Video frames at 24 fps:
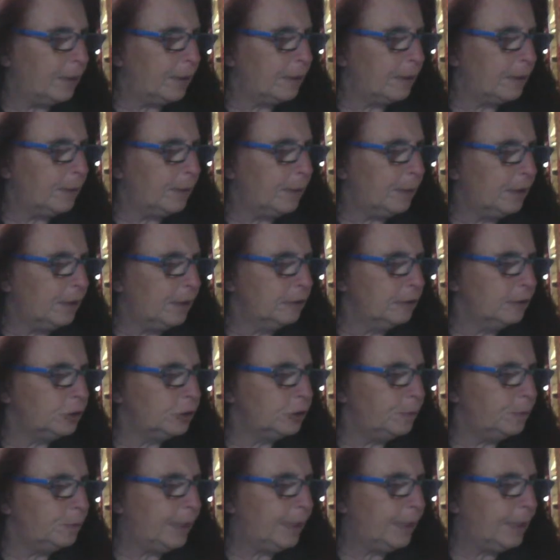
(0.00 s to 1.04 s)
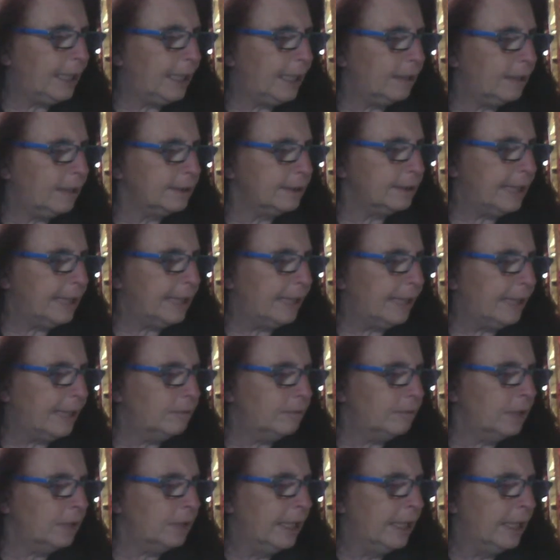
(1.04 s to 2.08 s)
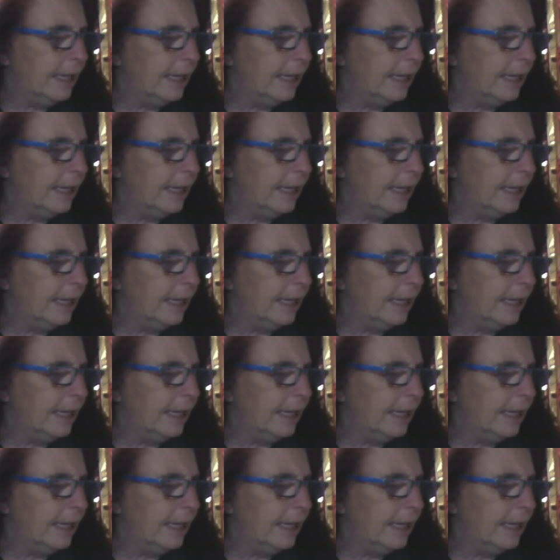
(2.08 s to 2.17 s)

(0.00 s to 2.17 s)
the plant should be cut down